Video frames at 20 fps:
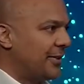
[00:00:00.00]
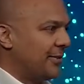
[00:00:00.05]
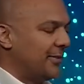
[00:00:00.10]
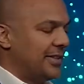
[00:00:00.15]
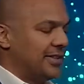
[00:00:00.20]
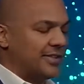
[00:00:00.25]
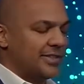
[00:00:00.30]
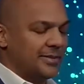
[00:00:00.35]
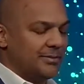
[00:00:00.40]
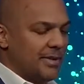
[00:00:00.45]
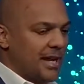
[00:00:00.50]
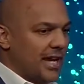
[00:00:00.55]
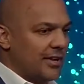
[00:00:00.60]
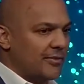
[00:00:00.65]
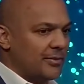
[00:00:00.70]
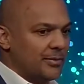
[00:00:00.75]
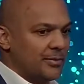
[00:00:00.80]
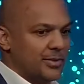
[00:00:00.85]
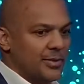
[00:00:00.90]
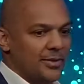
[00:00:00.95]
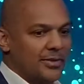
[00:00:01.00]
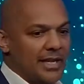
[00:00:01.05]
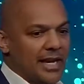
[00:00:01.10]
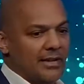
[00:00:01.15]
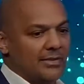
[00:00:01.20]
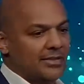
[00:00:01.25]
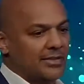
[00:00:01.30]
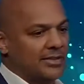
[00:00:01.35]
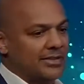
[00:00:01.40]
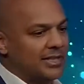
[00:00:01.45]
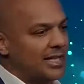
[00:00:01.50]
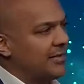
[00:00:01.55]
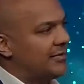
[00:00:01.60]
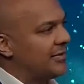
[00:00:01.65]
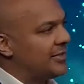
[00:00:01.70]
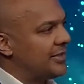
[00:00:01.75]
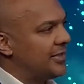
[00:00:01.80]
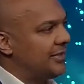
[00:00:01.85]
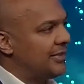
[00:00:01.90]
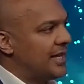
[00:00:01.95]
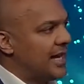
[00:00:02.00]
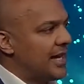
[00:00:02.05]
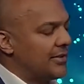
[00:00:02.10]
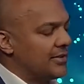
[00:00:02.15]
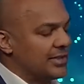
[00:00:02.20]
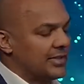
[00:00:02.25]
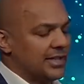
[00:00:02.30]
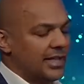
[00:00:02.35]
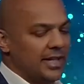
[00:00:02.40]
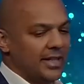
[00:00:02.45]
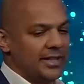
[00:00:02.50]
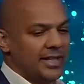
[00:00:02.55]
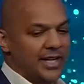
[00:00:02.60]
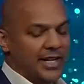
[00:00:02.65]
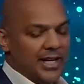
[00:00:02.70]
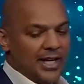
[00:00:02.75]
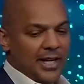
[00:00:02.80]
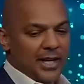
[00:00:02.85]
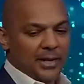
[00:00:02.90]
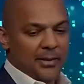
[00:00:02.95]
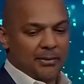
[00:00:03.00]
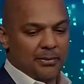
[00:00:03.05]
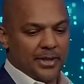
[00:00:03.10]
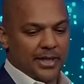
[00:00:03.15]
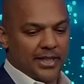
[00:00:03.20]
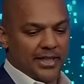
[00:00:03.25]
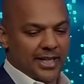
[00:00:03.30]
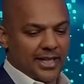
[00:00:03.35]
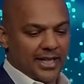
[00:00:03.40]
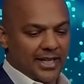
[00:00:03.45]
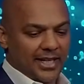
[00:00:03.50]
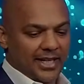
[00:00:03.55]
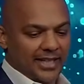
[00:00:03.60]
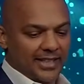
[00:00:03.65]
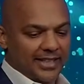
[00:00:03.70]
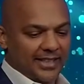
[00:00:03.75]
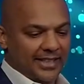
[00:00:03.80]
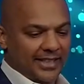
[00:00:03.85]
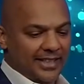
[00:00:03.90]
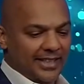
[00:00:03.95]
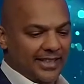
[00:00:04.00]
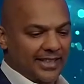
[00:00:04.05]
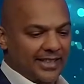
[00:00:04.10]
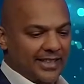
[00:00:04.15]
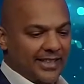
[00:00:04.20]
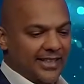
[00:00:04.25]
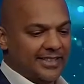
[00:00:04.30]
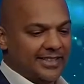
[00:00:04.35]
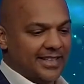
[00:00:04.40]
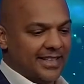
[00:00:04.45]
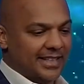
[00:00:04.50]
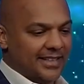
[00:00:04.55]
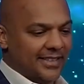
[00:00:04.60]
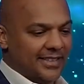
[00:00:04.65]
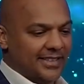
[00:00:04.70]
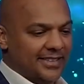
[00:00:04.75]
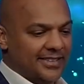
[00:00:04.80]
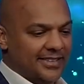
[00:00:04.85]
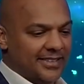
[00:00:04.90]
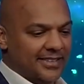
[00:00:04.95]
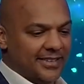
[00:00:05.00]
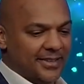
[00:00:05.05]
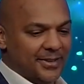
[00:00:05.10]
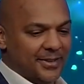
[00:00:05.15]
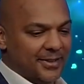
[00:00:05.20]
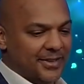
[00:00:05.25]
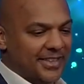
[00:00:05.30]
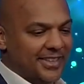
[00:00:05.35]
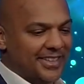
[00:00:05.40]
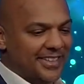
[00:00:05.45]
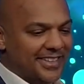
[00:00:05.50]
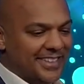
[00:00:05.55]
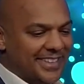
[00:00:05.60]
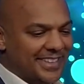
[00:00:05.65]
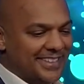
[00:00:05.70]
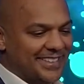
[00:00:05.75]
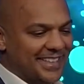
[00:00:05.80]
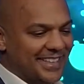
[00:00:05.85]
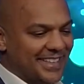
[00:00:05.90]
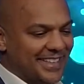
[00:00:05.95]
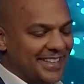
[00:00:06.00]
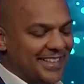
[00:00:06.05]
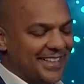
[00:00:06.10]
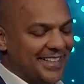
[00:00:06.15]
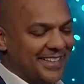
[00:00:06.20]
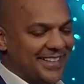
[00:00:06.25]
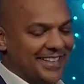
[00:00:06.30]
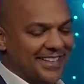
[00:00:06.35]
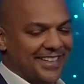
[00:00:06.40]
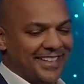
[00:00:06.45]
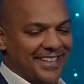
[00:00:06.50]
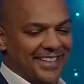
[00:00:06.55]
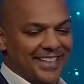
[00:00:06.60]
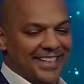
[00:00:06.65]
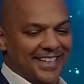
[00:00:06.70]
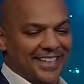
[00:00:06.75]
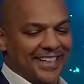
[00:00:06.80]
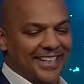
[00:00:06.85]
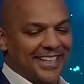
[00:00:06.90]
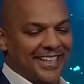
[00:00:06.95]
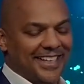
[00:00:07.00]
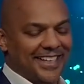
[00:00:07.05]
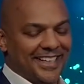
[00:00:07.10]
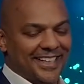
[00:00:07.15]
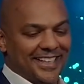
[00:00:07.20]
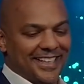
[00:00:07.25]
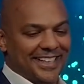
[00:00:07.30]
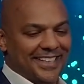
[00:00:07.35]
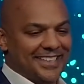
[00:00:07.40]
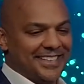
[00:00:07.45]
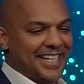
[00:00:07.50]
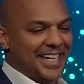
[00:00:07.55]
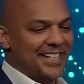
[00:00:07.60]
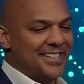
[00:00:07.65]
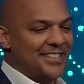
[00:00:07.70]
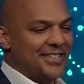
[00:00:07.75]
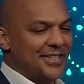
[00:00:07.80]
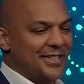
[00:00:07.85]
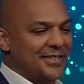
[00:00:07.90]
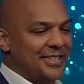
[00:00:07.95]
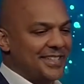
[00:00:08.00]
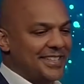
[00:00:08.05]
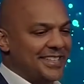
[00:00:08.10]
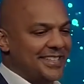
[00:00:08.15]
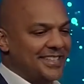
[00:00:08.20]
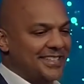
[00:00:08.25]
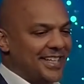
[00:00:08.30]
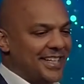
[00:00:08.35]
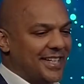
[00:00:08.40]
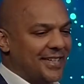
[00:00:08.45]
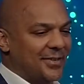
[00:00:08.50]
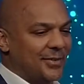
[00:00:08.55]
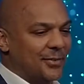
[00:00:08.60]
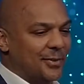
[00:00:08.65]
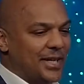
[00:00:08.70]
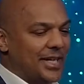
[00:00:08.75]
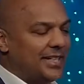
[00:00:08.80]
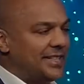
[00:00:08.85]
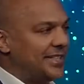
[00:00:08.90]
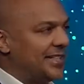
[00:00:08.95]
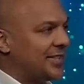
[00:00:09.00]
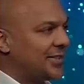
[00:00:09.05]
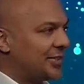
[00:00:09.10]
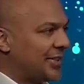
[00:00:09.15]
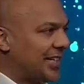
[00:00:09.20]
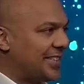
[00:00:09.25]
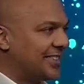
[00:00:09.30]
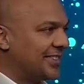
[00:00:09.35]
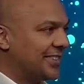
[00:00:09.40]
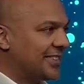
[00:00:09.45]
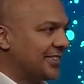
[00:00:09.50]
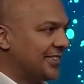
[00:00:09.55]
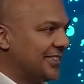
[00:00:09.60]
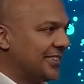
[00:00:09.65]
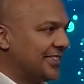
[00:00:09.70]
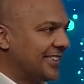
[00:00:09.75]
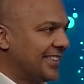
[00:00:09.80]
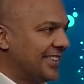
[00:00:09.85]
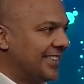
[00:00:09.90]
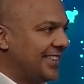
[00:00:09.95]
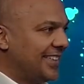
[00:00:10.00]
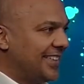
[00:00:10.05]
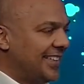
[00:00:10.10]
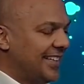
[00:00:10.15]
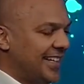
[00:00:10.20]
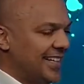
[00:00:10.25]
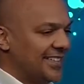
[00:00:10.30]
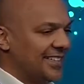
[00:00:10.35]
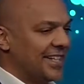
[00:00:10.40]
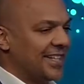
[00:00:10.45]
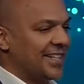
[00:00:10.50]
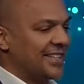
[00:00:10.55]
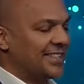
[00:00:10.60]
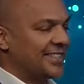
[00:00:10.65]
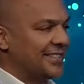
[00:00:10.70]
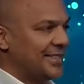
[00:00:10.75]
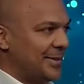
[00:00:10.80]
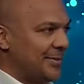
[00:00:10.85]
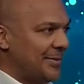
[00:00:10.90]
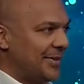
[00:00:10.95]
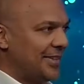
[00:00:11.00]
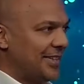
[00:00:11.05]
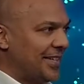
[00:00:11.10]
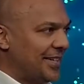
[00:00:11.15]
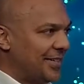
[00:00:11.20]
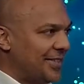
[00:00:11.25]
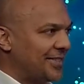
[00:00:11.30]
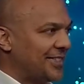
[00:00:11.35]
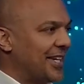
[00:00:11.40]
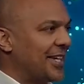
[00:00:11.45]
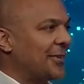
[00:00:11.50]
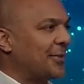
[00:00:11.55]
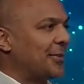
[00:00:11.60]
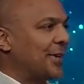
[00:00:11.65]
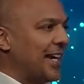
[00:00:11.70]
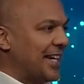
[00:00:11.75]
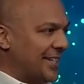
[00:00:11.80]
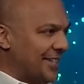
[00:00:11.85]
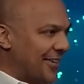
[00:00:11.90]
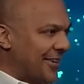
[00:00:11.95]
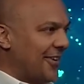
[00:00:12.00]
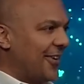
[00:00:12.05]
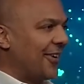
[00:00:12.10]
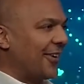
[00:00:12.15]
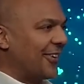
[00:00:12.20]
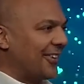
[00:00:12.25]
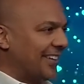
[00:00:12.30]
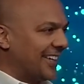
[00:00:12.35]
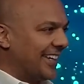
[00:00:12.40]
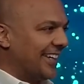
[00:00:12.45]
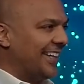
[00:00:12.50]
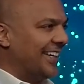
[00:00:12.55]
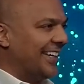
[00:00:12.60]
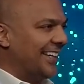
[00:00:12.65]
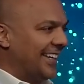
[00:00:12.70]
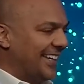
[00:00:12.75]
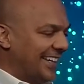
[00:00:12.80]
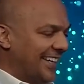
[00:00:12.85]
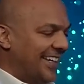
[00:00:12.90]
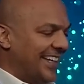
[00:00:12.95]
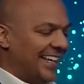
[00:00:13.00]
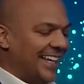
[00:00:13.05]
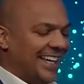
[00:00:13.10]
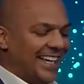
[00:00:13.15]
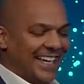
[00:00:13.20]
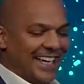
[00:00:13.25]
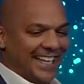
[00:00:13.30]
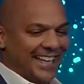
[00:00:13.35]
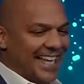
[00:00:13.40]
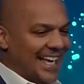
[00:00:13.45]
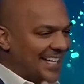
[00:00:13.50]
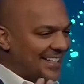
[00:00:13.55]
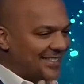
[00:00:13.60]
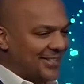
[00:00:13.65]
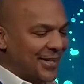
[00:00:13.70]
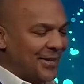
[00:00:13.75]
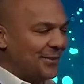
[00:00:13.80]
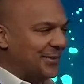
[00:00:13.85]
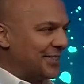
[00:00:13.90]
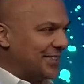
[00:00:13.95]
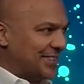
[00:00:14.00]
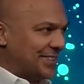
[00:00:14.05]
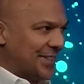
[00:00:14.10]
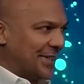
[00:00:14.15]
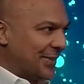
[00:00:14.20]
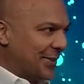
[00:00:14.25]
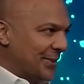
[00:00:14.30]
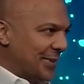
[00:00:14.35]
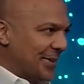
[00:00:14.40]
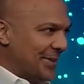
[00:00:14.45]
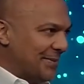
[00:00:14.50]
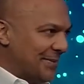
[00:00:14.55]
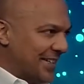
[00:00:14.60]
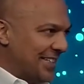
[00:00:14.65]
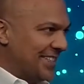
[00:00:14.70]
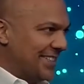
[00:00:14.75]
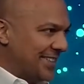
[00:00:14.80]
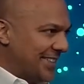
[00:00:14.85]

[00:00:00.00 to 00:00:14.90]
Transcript: This is back from 2007, 2008. But he said, listen, Goyle, he's like, a TENS unit is like riding a tricycle. He's like, a stimulator is like riding a Harley. And that's always stuck with me. So